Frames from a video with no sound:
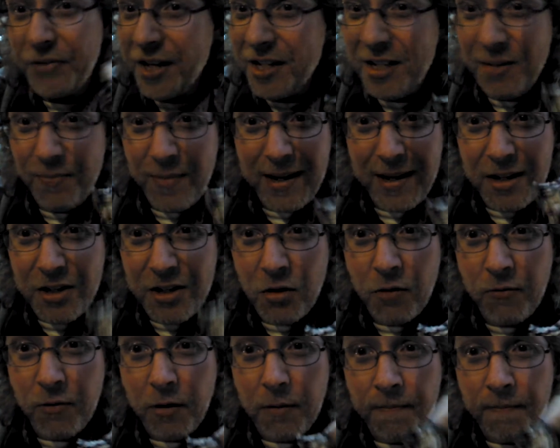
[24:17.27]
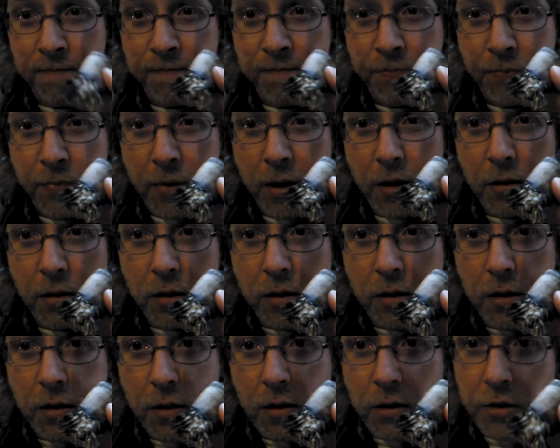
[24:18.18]
Doesn't mean it's over.
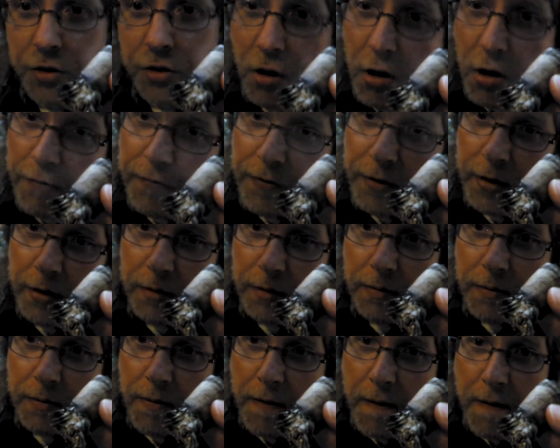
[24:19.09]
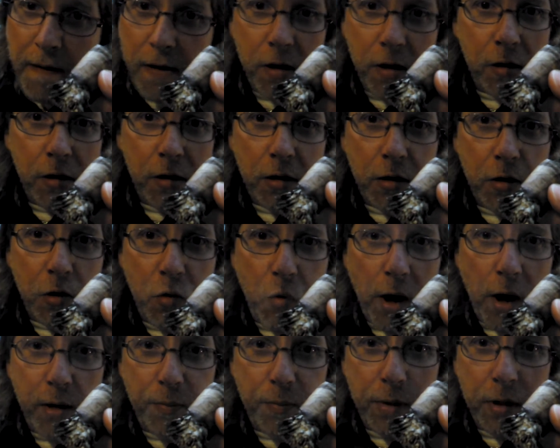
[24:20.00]
There's often
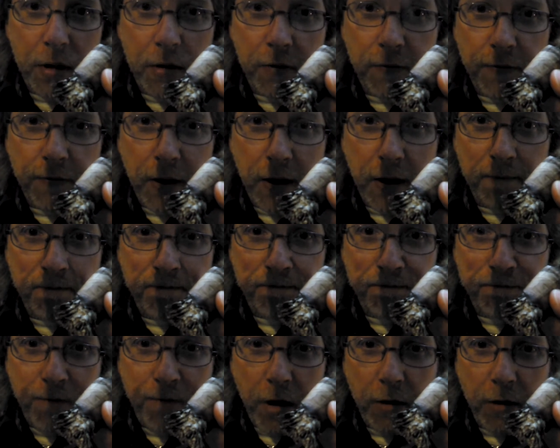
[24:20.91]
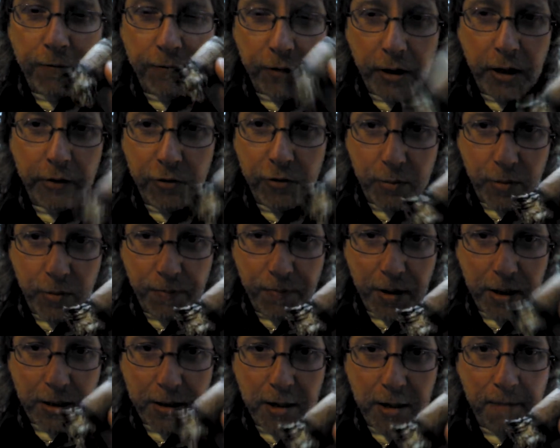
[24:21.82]
quite a bit of flavor to be
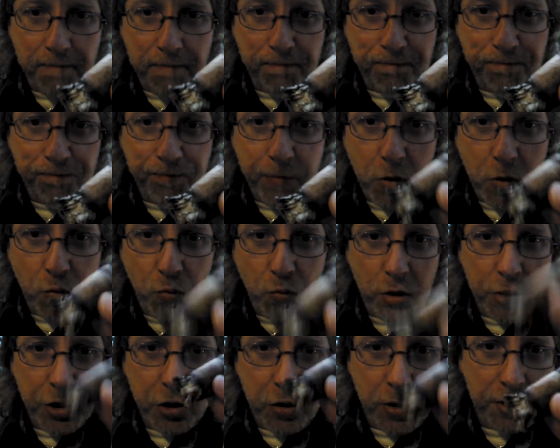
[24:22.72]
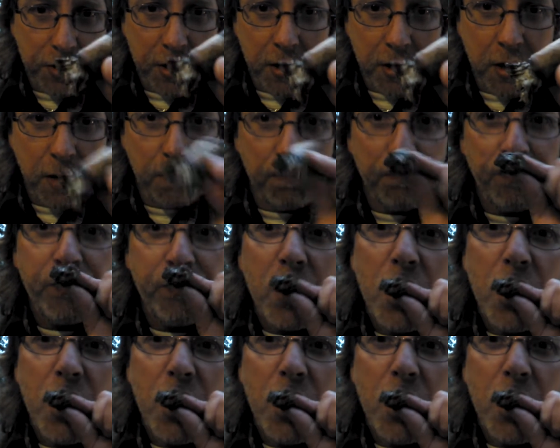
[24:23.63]
picked up once you hit the nub.